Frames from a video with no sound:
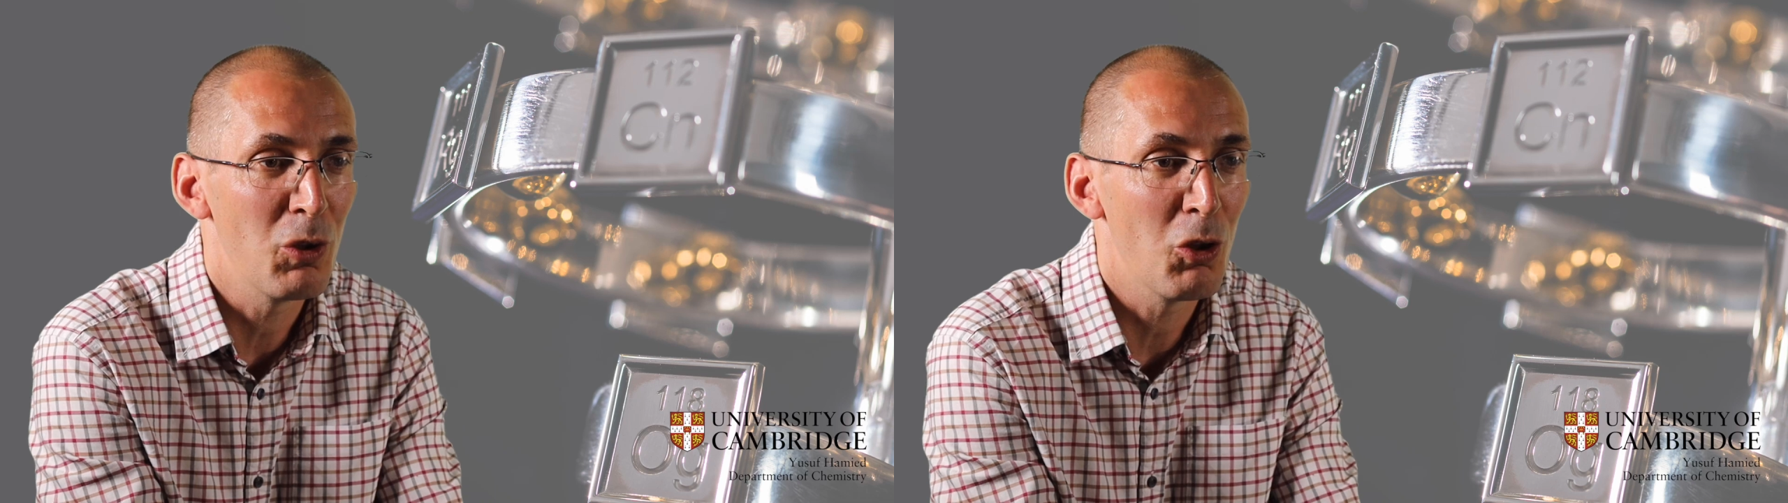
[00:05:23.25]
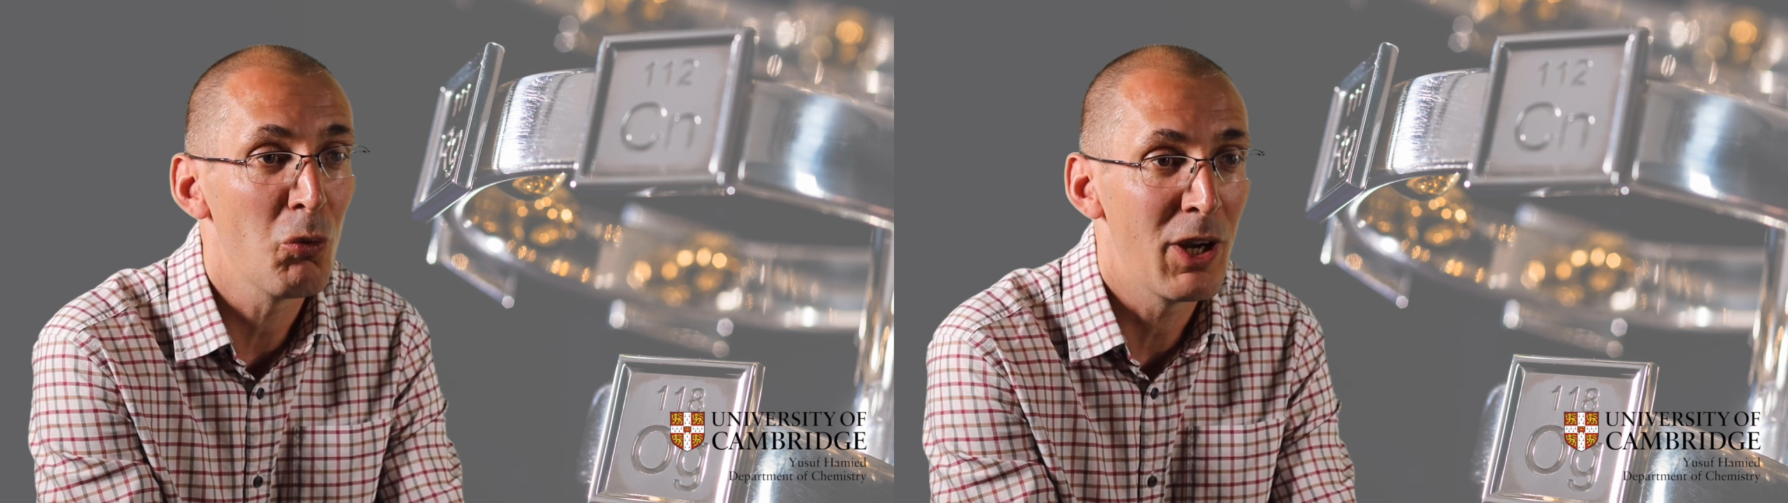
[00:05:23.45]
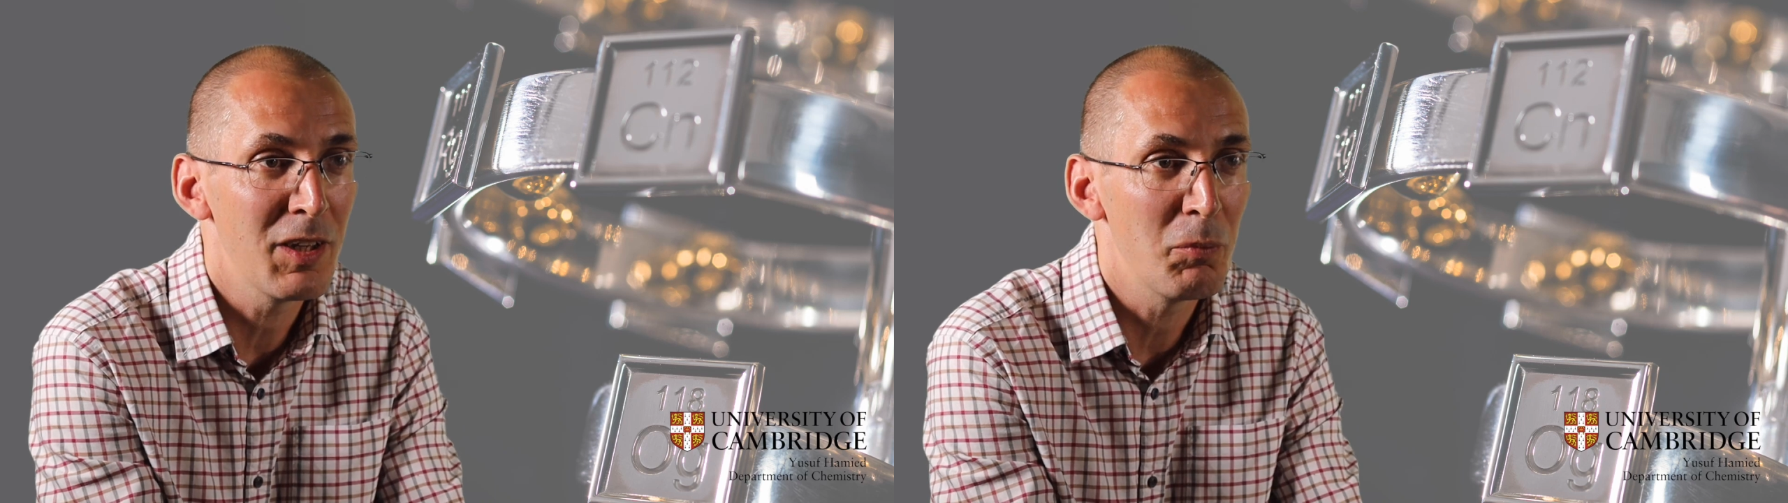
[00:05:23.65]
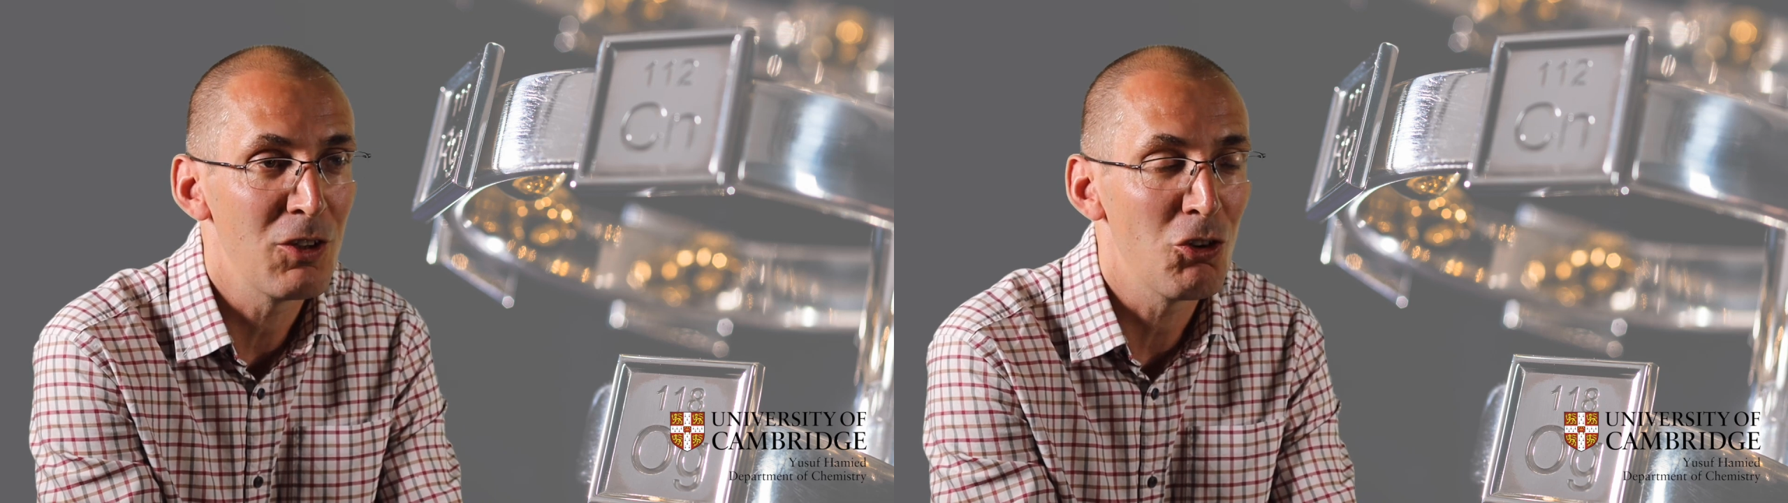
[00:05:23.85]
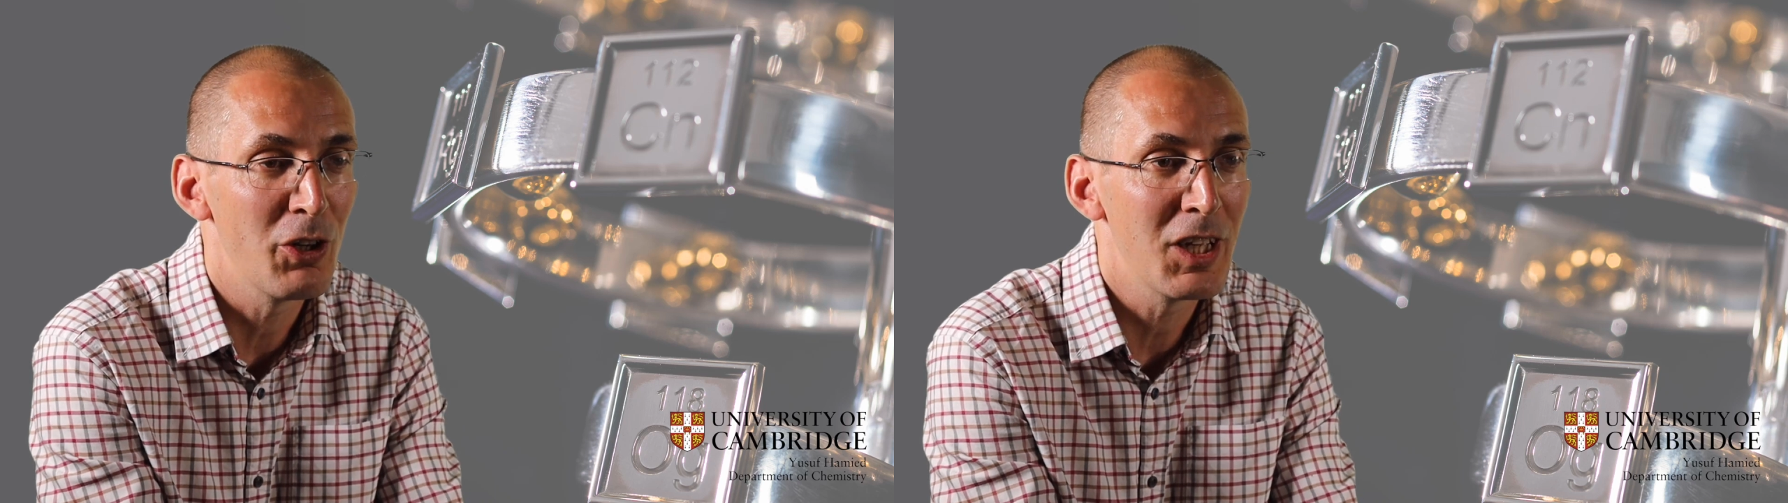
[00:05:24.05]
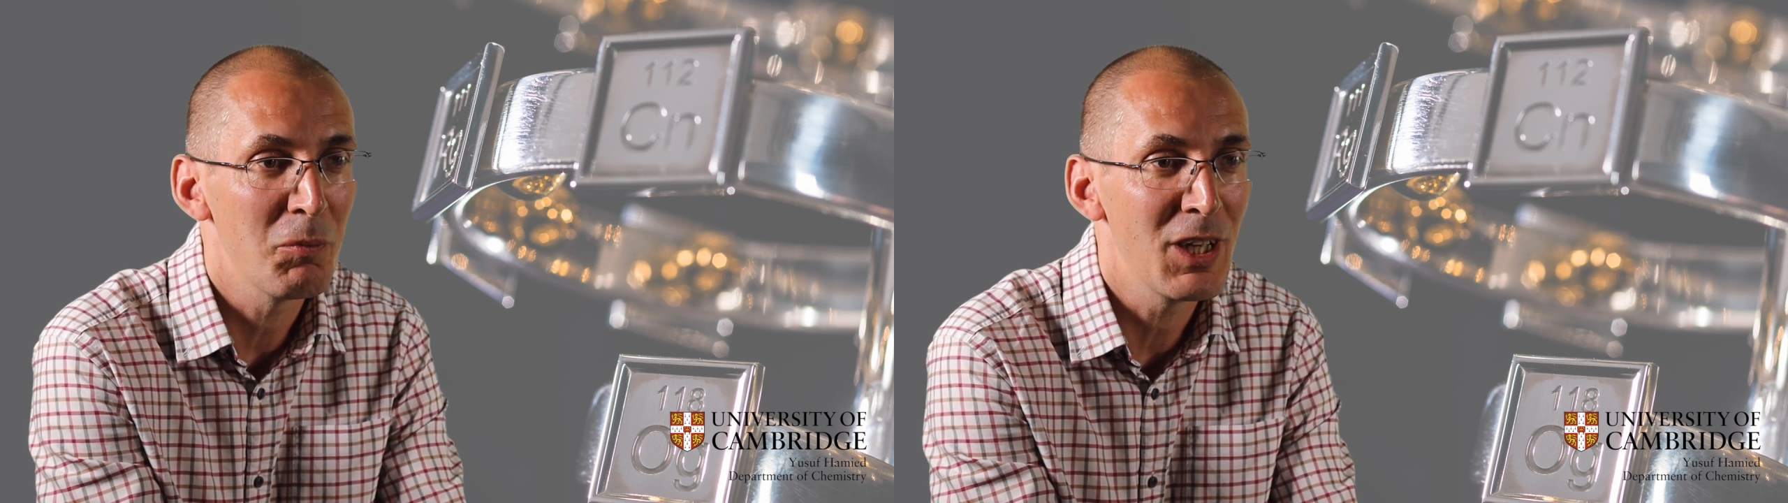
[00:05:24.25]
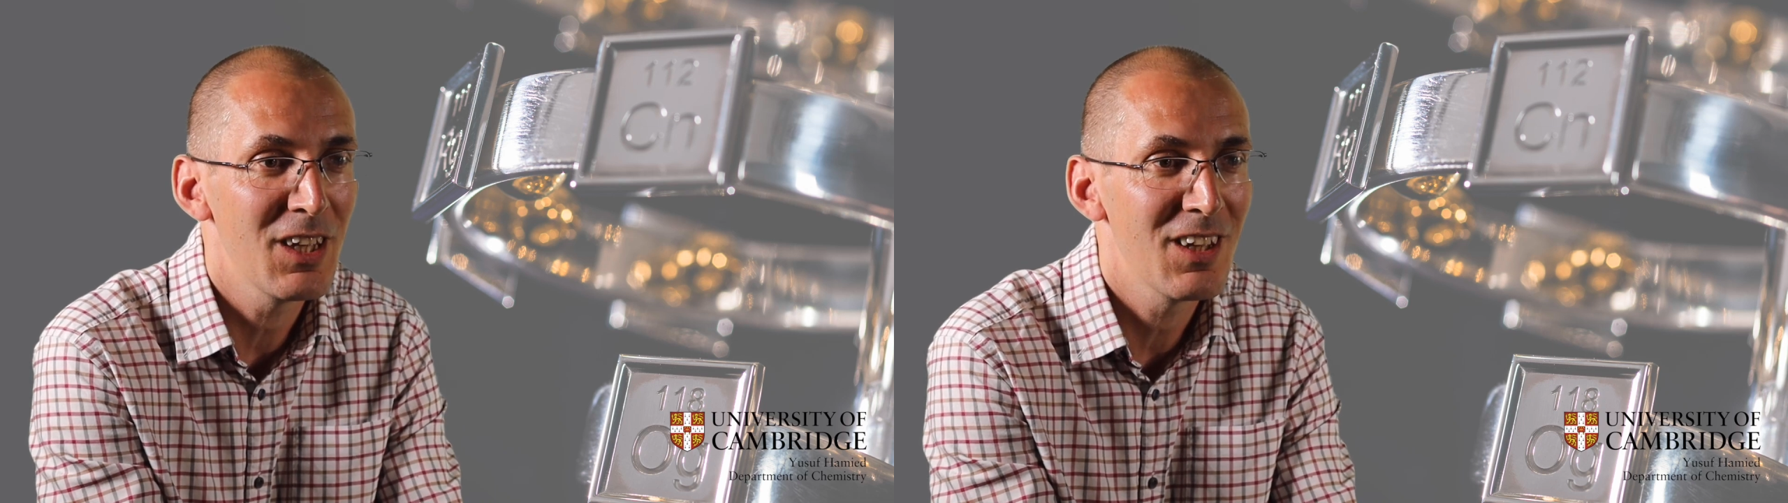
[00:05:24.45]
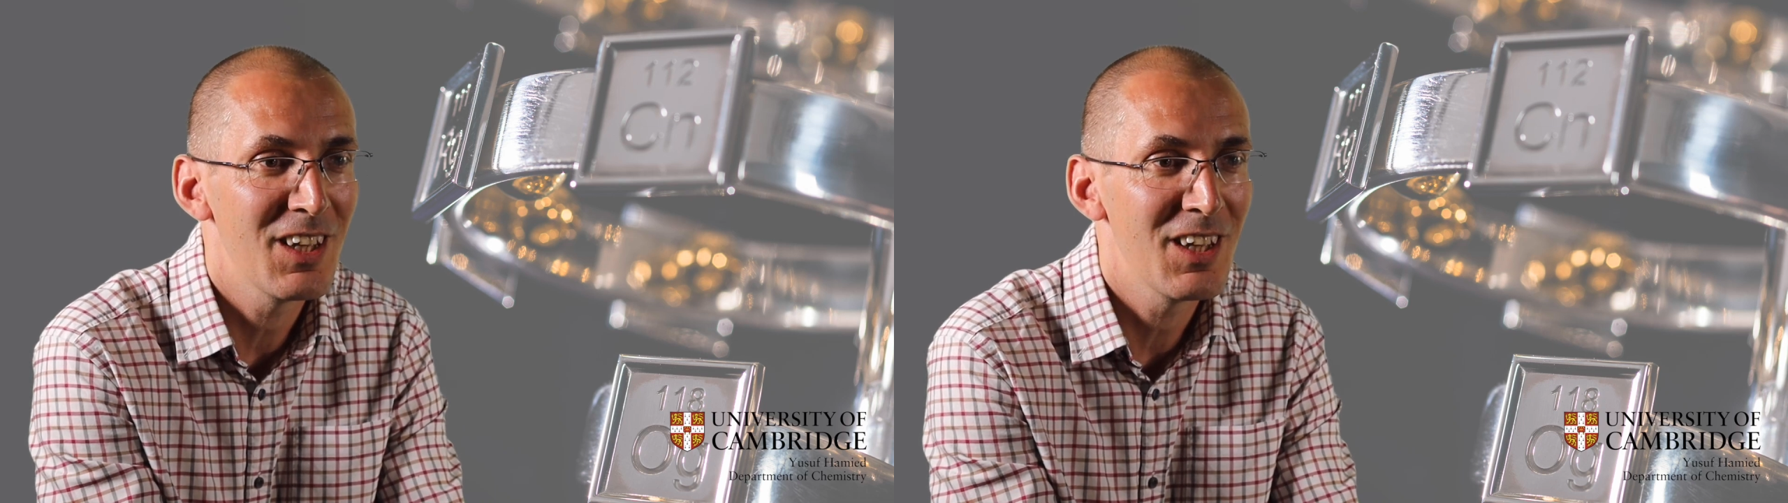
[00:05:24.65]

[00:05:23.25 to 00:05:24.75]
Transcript: will already be joining me